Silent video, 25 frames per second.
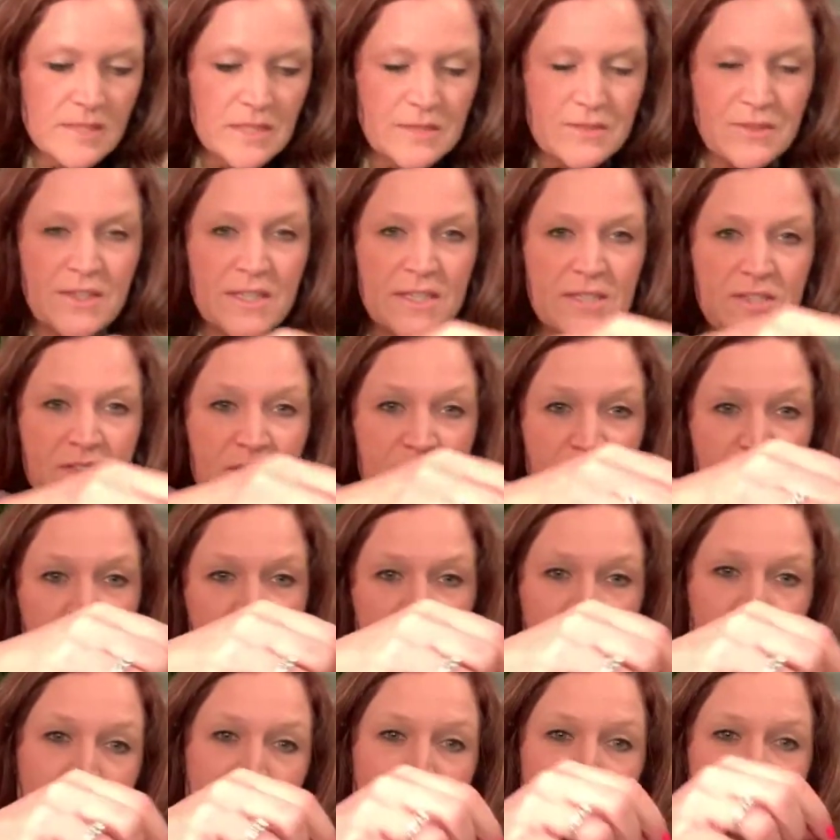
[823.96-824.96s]
This is
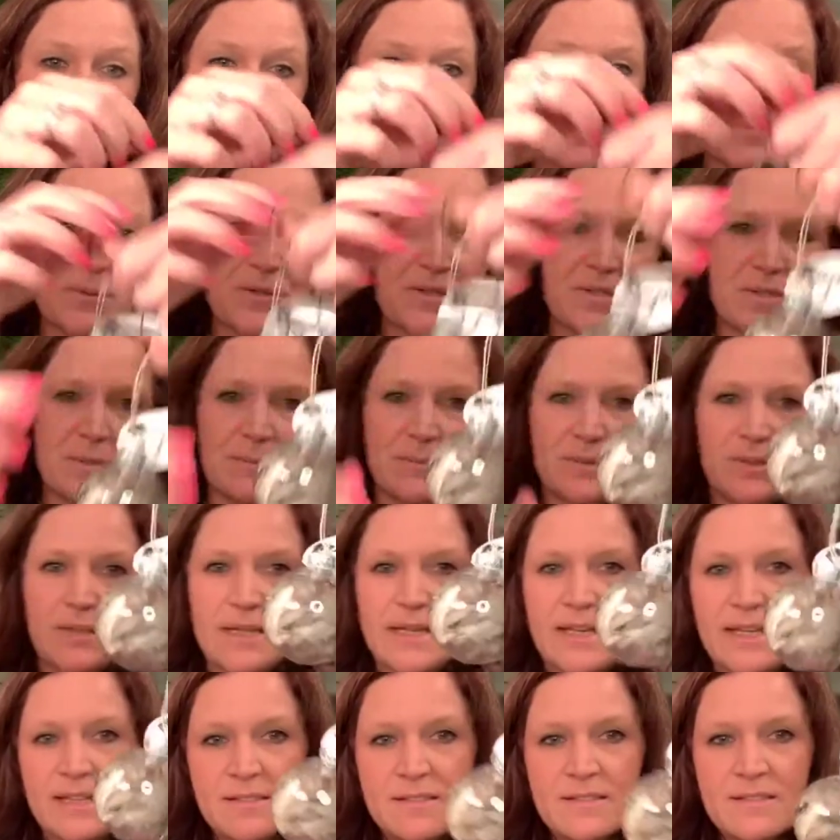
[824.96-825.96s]
super, super simple,
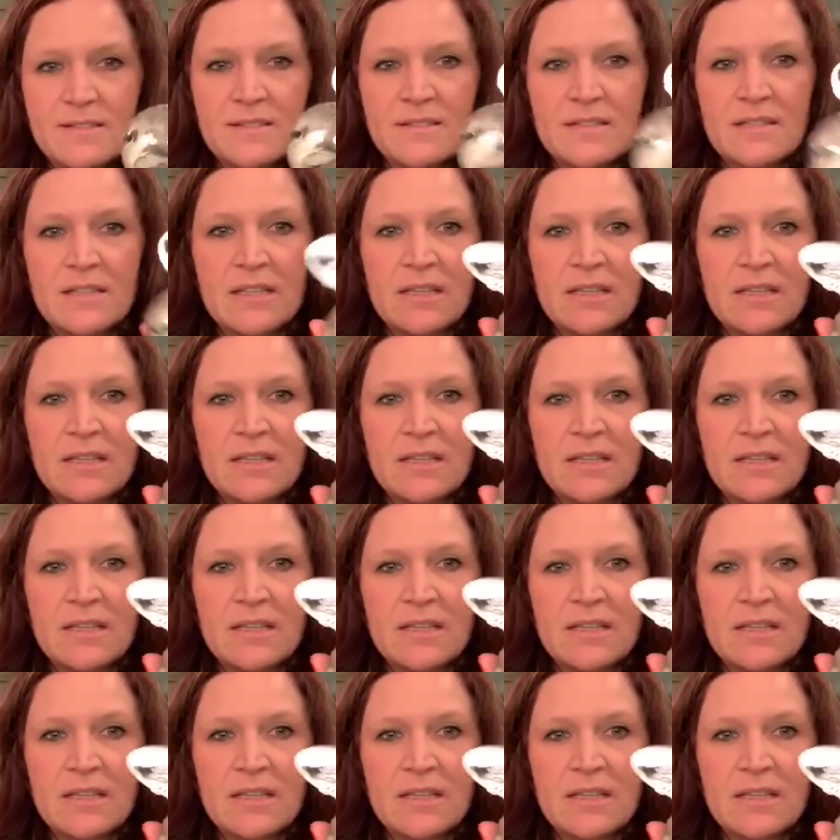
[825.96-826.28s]
guys.